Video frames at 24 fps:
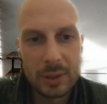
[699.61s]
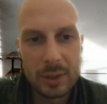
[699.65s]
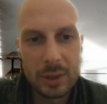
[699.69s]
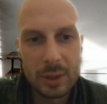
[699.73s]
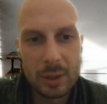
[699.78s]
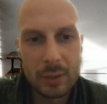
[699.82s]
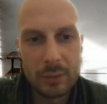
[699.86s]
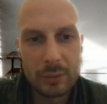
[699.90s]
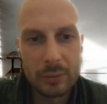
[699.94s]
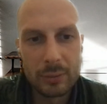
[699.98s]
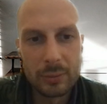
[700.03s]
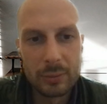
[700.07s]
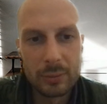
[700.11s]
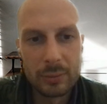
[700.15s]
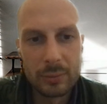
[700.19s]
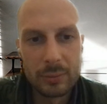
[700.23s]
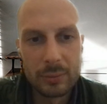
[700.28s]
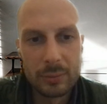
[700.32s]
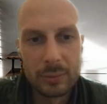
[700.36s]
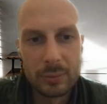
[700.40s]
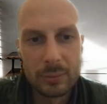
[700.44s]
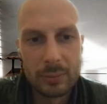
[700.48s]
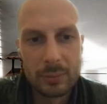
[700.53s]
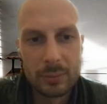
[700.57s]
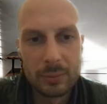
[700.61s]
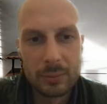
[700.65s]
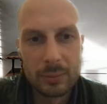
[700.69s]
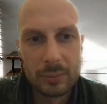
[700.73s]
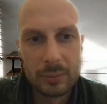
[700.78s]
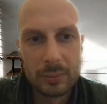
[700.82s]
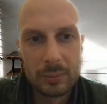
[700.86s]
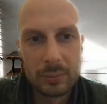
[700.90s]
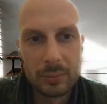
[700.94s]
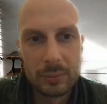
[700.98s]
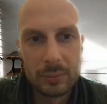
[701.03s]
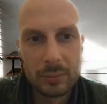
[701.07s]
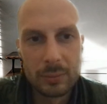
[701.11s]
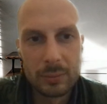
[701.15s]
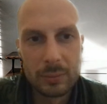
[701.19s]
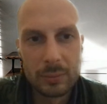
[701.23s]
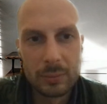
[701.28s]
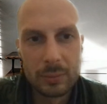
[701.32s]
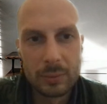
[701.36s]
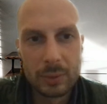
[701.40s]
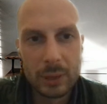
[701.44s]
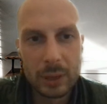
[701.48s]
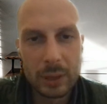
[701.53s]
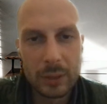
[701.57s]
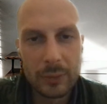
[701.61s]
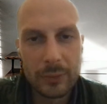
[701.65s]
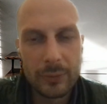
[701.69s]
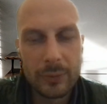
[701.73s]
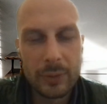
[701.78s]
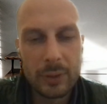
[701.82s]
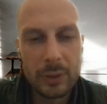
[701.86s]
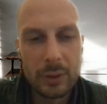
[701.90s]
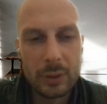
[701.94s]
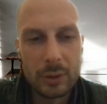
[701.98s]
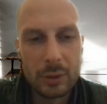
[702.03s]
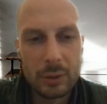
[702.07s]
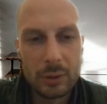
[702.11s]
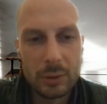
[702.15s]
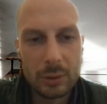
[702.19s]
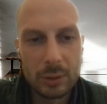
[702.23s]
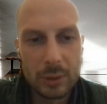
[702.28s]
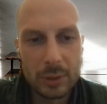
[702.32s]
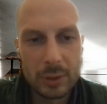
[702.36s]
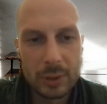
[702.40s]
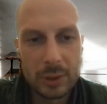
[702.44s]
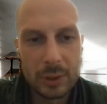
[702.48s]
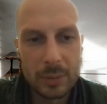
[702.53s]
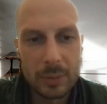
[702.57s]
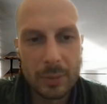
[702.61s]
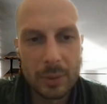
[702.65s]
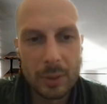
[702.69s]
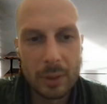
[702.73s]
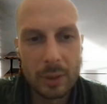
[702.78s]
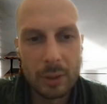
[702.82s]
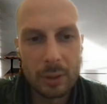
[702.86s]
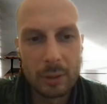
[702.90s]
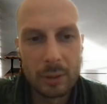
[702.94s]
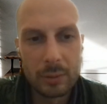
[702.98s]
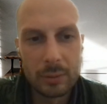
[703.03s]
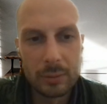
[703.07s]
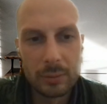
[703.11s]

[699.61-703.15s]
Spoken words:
stuff, like Fiddle or something.